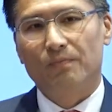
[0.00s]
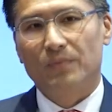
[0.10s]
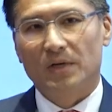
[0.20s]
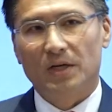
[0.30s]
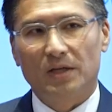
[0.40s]

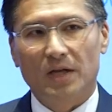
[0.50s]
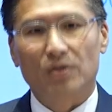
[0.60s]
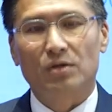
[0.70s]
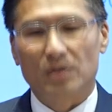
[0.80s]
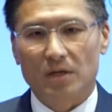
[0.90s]
it
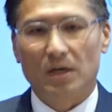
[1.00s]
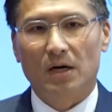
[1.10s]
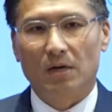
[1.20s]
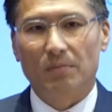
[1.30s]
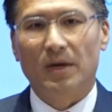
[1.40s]
actually
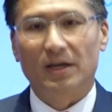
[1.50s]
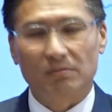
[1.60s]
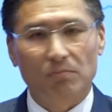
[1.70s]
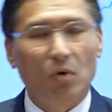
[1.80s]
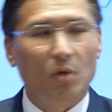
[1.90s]

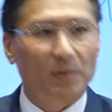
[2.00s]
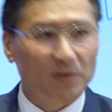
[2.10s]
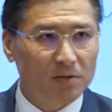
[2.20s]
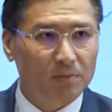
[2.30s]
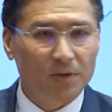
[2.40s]
has more
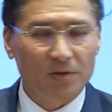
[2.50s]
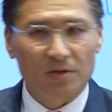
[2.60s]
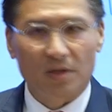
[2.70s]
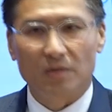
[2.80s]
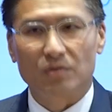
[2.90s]
participants
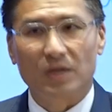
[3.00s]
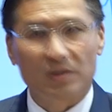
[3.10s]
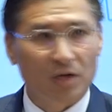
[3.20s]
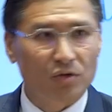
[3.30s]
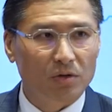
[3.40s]
and
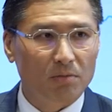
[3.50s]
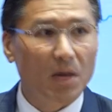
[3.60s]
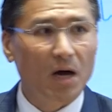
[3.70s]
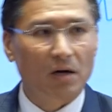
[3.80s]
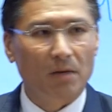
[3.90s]
transaction
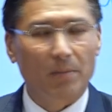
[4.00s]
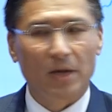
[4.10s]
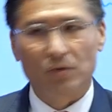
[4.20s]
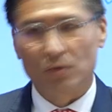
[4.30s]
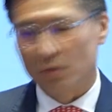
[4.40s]
amount
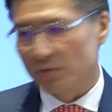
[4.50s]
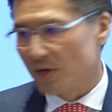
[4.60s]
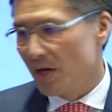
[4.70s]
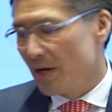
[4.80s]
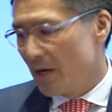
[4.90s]
compared to those.
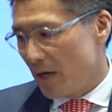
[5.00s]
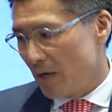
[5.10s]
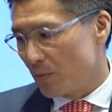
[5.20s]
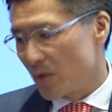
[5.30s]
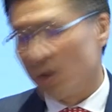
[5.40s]

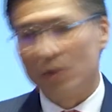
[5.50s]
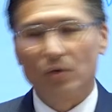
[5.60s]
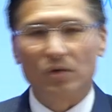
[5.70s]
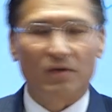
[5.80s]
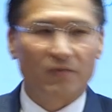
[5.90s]
And we all
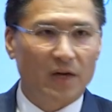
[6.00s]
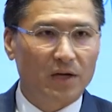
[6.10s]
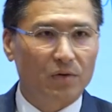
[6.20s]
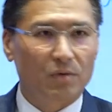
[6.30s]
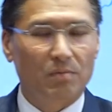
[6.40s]
know that
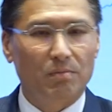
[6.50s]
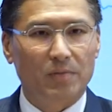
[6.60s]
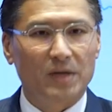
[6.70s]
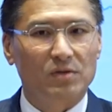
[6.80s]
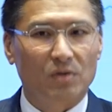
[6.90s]
value
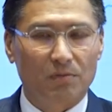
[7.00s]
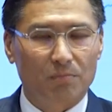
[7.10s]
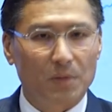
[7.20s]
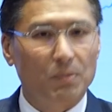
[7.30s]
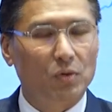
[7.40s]
based on
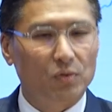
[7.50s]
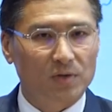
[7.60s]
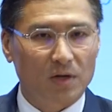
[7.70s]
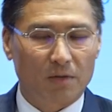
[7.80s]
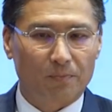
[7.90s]
people's
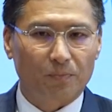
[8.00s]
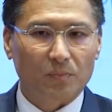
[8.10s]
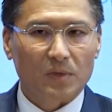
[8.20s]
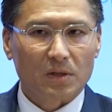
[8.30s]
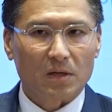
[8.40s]

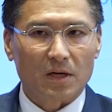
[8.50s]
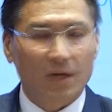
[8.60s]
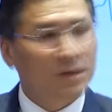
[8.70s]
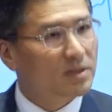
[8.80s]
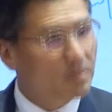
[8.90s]

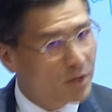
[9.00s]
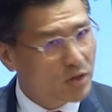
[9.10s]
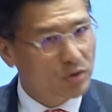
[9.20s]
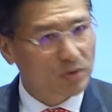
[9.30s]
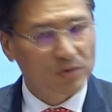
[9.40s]

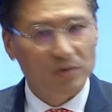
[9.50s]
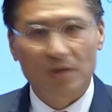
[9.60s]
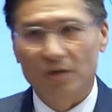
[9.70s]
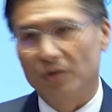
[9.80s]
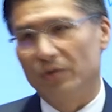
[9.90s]
anticipations.
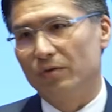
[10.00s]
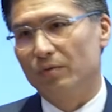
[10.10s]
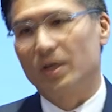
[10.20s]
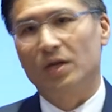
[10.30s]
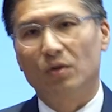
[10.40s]

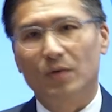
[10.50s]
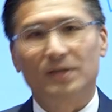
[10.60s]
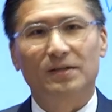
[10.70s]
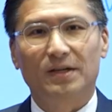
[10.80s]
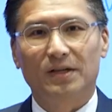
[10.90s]
We can
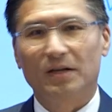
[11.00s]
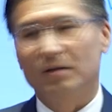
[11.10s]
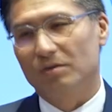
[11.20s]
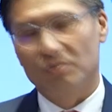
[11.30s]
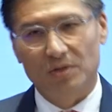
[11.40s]
always say
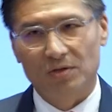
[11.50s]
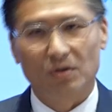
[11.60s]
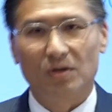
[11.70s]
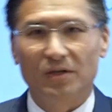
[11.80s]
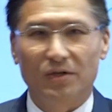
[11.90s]
that US dollar,